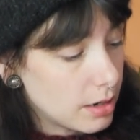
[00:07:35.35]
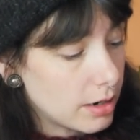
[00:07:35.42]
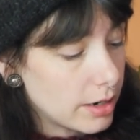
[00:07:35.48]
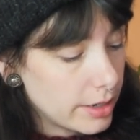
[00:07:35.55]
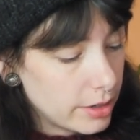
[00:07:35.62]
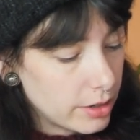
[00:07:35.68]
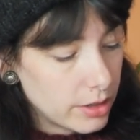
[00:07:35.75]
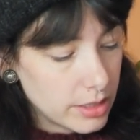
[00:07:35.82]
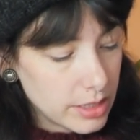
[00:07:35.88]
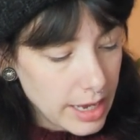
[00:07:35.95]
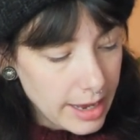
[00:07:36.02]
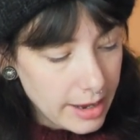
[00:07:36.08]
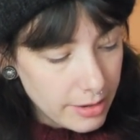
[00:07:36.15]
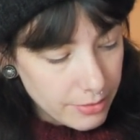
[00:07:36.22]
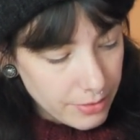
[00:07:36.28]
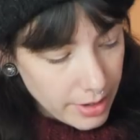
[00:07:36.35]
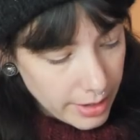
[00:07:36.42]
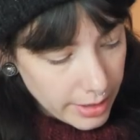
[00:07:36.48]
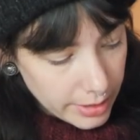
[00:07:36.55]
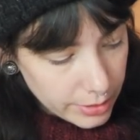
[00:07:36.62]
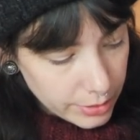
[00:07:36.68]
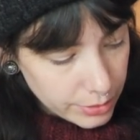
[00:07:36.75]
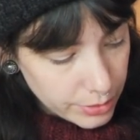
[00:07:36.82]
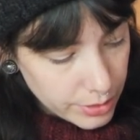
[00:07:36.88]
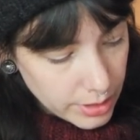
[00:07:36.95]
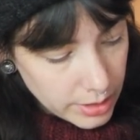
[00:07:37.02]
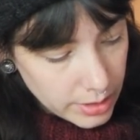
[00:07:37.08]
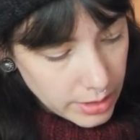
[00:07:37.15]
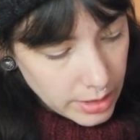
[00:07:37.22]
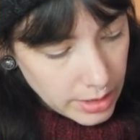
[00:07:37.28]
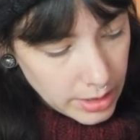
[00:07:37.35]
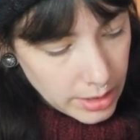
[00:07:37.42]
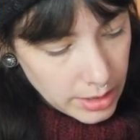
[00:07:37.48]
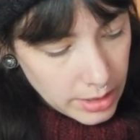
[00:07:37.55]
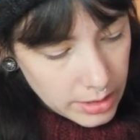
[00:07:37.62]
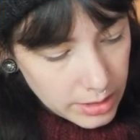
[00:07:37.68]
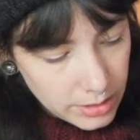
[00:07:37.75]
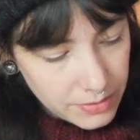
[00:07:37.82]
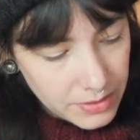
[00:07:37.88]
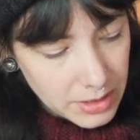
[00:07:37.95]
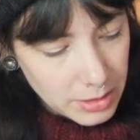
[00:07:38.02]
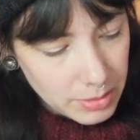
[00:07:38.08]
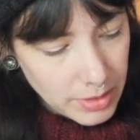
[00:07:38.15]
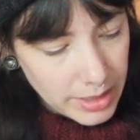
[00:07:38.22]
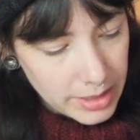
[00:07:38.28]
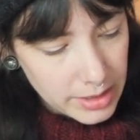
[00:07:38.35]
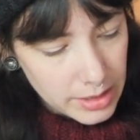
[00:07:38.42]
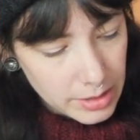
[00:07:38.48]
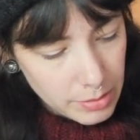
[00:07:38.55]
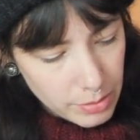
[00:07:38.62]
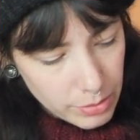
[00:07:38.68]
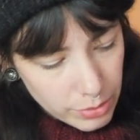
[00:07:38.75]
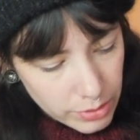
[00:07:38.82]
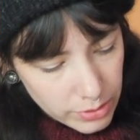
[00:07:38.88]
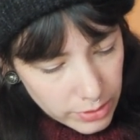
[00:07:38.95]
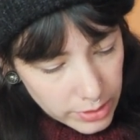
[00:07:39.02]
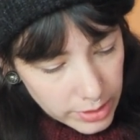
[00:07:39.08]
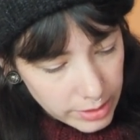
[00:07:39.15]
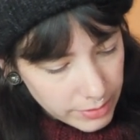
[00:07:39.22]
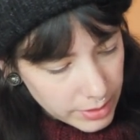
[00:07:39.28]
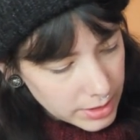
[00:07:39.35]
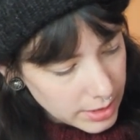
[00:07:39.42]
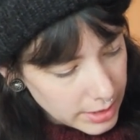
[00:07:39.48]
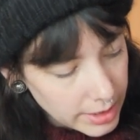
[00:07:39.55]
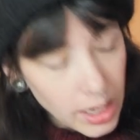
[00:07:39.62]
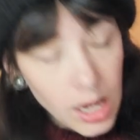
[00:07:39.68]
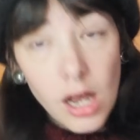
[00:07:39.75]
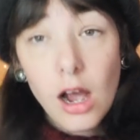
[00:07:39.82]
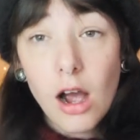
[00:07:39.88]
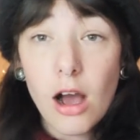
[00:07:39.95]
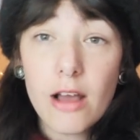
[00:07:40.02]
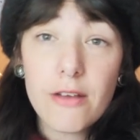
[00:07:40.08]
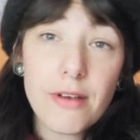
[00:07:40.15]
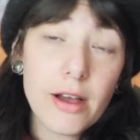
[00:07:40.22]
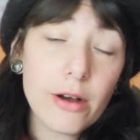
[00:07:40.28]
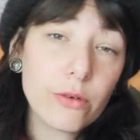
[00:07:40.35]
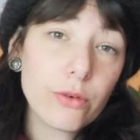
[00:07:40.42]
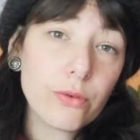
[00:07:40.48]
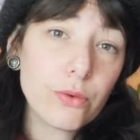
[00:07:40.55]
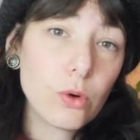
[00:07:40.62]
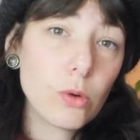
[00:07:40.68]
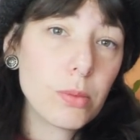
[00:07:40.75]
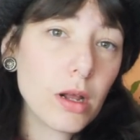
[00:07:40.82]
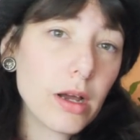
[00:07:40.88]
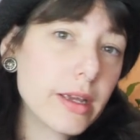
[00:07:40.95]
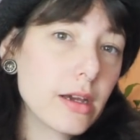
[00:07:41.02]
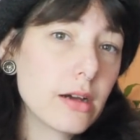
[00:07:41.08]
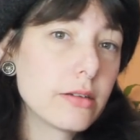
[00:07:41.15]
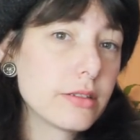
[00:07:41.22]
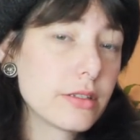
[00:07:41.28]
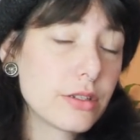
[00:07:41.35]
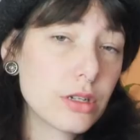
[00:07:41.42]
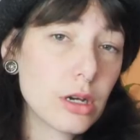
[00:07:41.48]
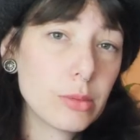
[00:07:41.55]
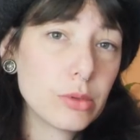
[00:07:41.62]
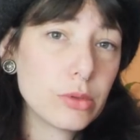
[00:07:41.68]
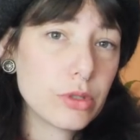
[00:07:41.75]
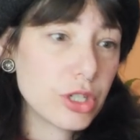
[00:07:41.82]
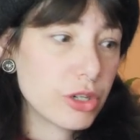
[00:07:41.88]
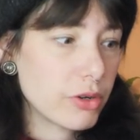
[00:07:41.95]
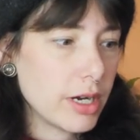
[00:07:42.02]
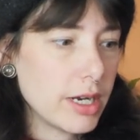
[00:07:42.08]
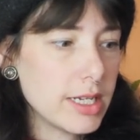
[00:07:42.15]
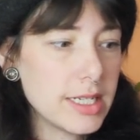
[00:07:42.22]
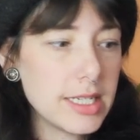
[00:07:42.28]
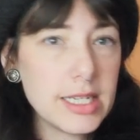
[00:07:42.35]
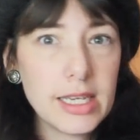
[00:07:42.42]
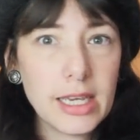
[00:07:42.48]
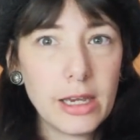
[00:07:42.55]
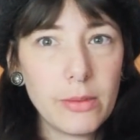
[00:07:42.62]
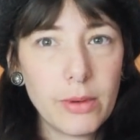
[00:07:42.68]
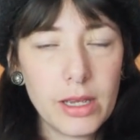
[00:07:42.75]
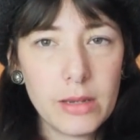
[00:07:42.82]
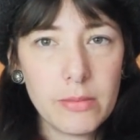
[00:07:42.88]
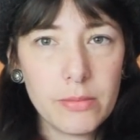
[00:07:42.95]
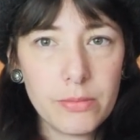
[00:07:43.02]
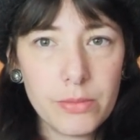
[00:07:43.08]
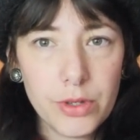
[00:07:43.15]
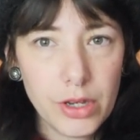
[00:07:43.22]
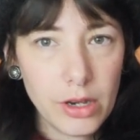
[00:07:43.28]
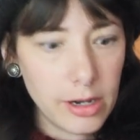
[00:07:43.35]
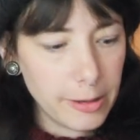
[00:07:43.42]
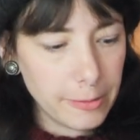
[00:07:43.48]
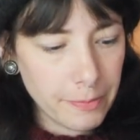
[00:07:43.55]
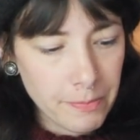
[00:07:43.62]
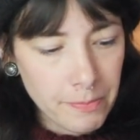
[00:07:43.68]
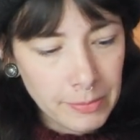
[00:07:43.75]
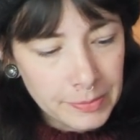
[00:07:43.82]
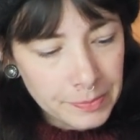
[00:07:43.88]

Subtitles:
I have held, as I've explained previously, I have held 4-ply yarns double to create a DK weight yarn.